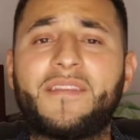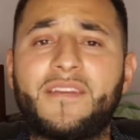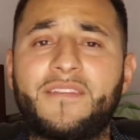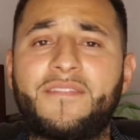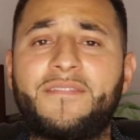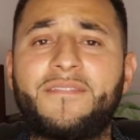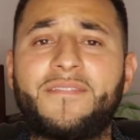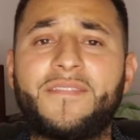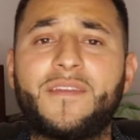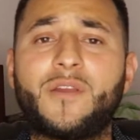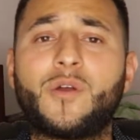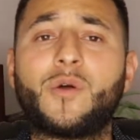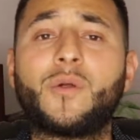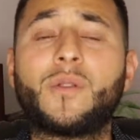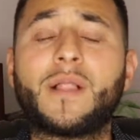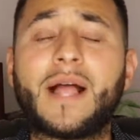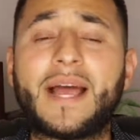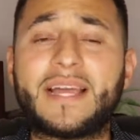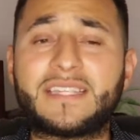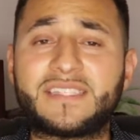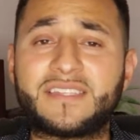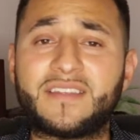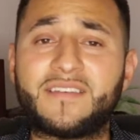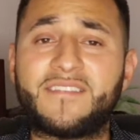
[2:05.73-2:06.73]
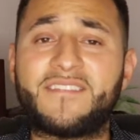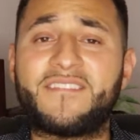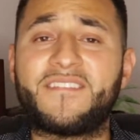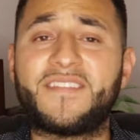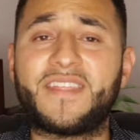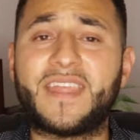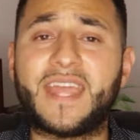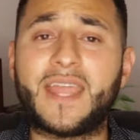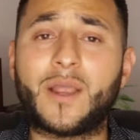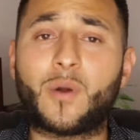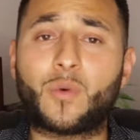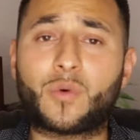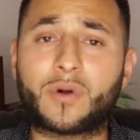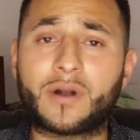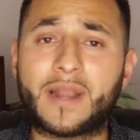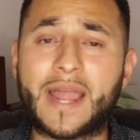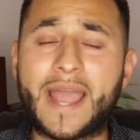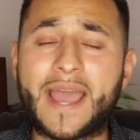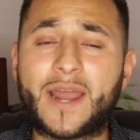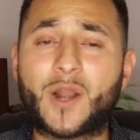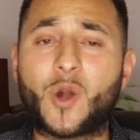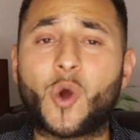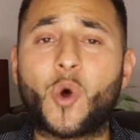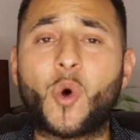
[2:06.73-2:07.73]
and feel as if they were
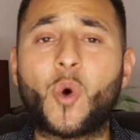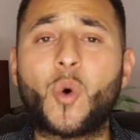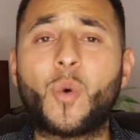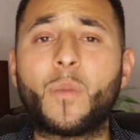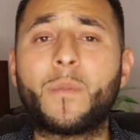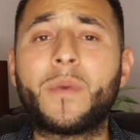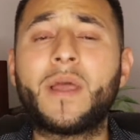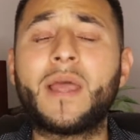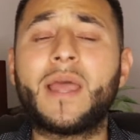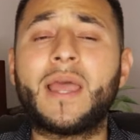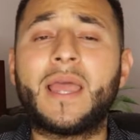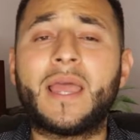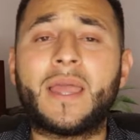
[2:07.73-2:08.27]
at home,